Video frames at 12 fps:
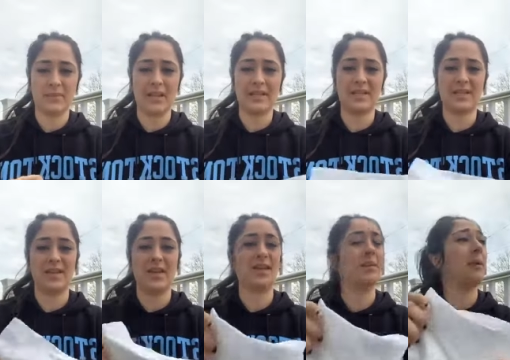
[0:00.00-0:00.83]
Let's
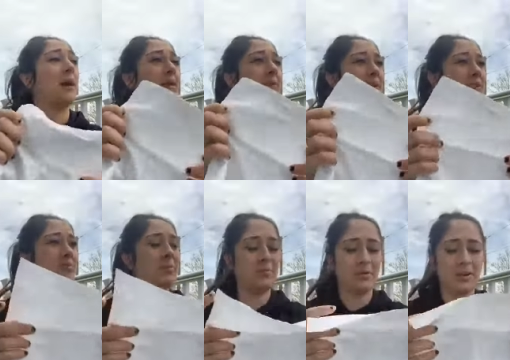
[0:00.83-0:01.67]
think about it. Where should
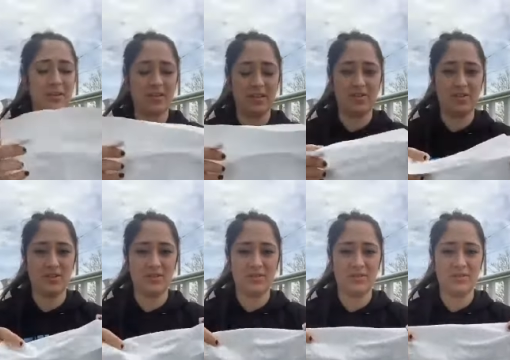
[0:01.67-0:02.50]
we put our
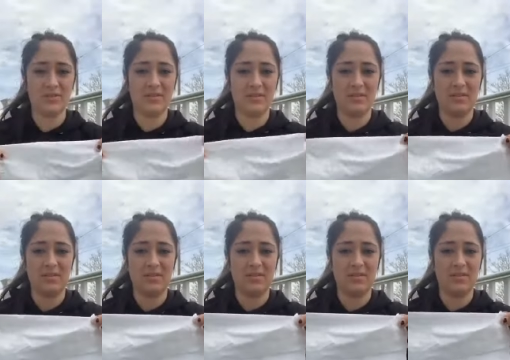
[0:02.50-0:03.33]
tissues?
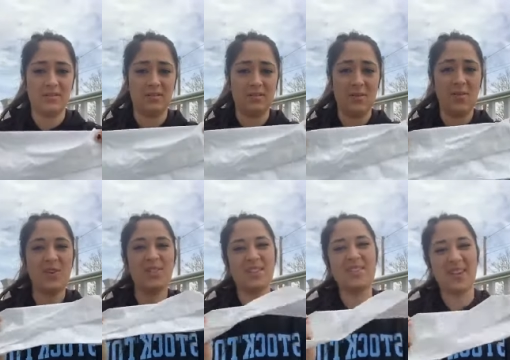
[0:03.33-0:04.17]
We
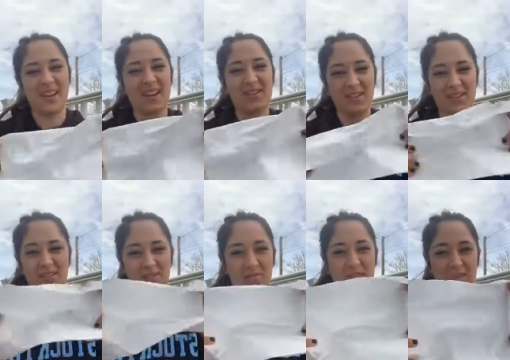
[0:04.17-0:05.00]
should stick our
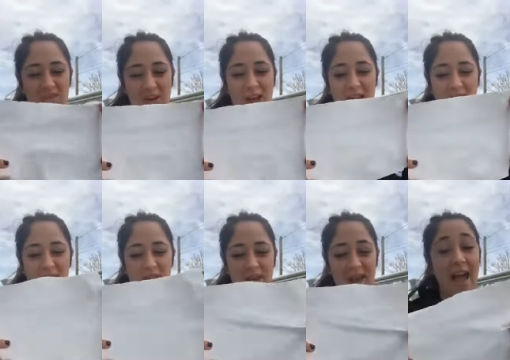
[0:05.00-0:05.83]
tissues in the trash.
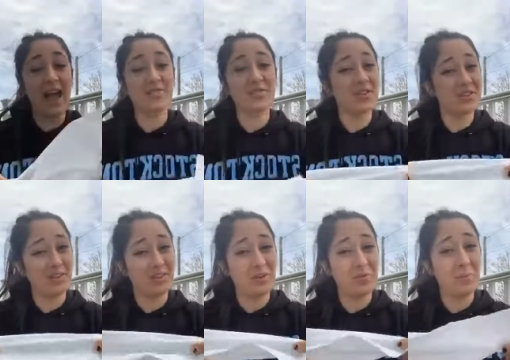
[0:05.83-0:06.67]
I actually
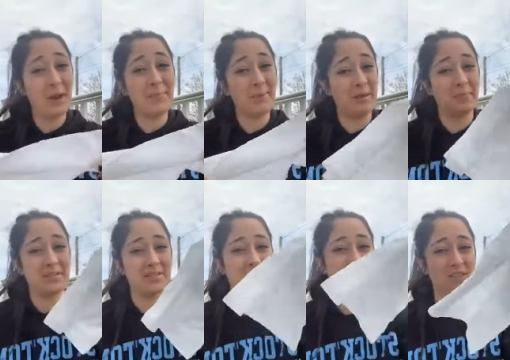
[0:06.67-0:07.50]
think you might be able to
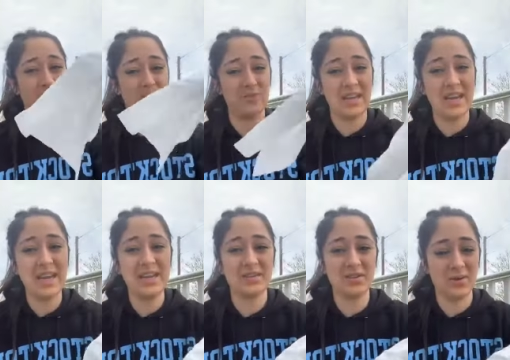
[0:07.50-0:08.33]
stick tissues
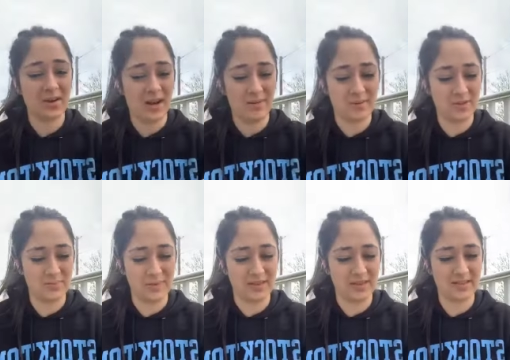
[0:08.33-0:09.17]
into a compost
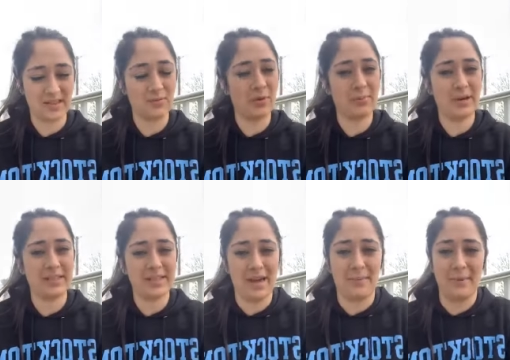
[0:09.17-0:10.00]
bin because they will
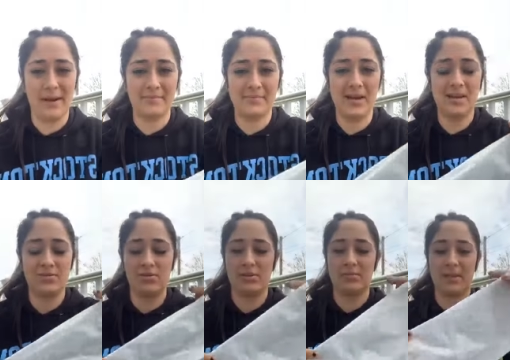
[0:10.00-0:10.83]
break down, but I'm not
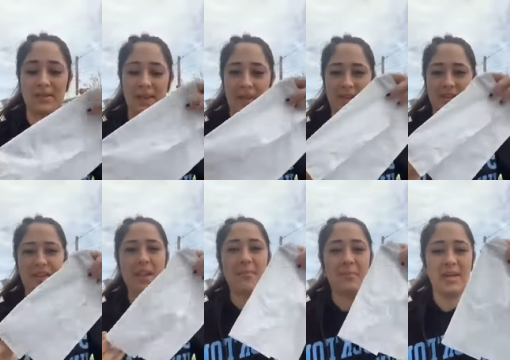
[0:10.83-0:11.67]
sure about that.
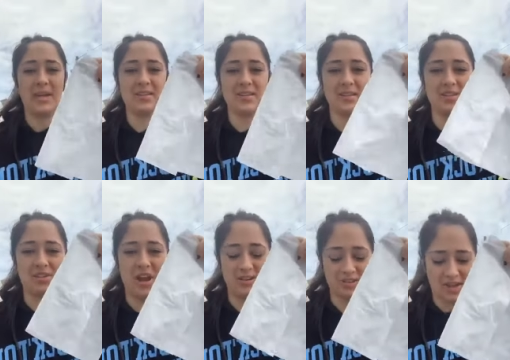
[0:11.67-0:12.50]
But into the
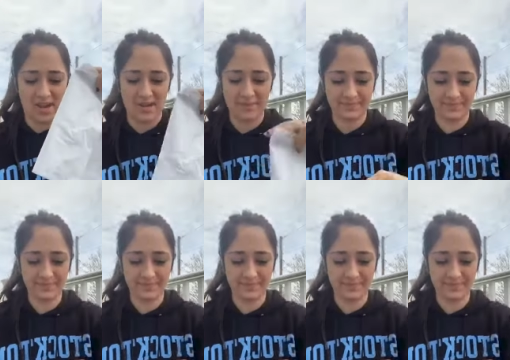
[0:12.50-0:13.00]
trash can.